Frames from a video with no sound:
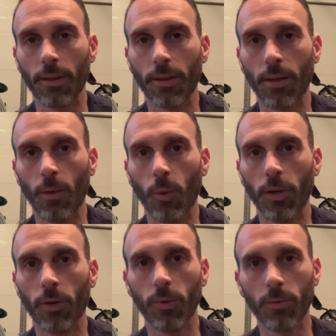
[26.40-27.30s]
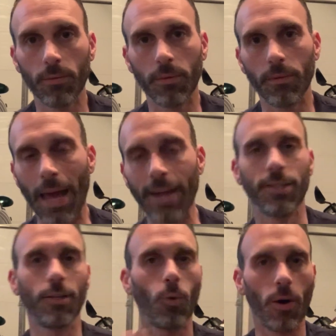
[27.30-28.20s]
it will
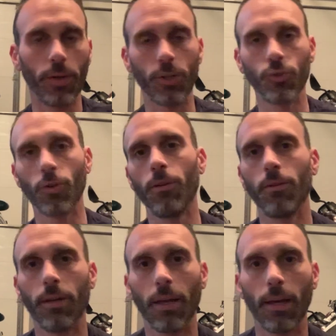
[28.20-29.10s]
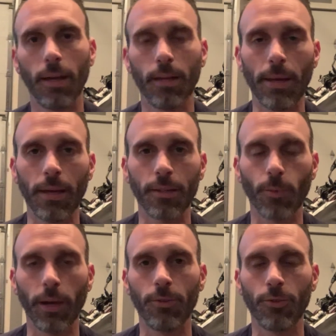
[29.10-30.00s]
exit quality control and make its
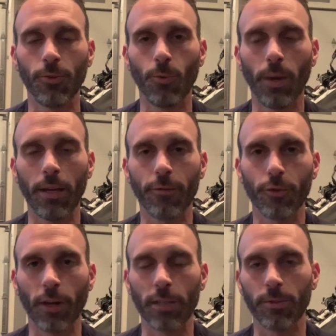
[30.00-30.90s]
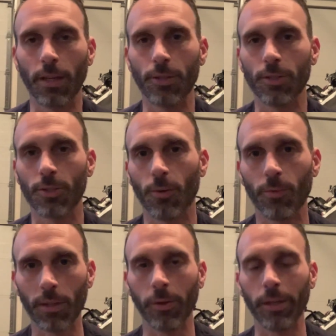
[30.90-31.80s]
way to waiting for transportation. So I'm
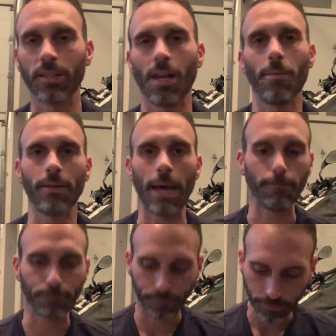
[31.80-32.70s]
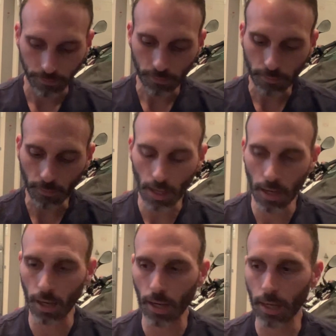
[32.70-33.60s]
really, really excited about
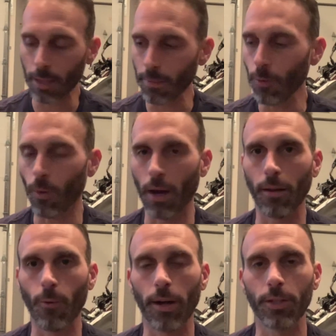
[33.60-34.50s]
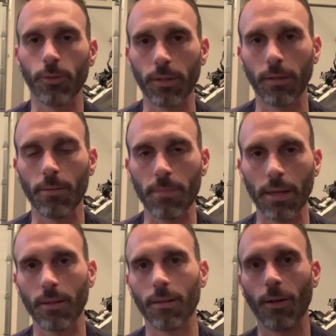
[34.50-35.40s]
that. In the meanwhile, I wanted to
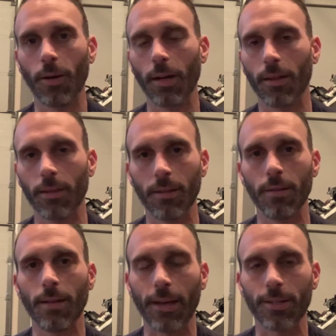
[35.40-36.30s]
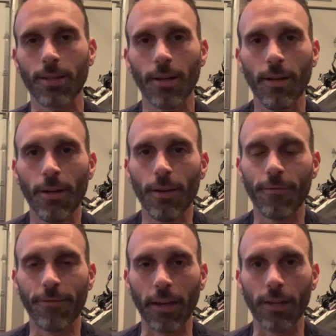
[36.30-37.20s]
admit, kind of the next
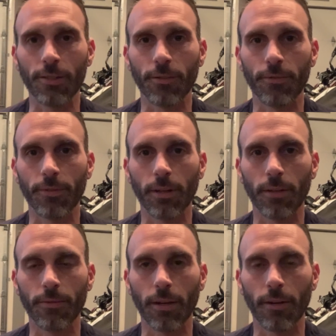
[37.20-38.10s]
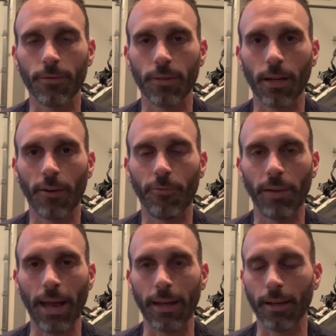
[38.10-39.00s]
phase of
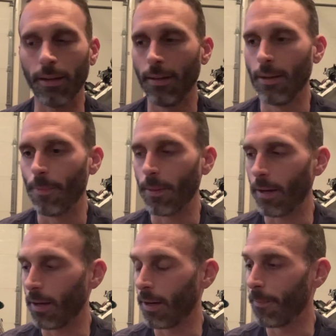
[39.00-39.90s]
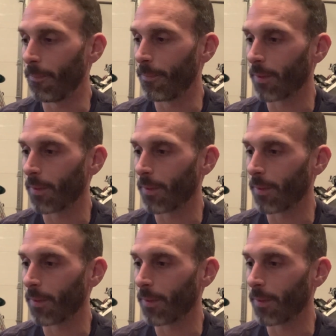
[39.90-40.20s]
planning. And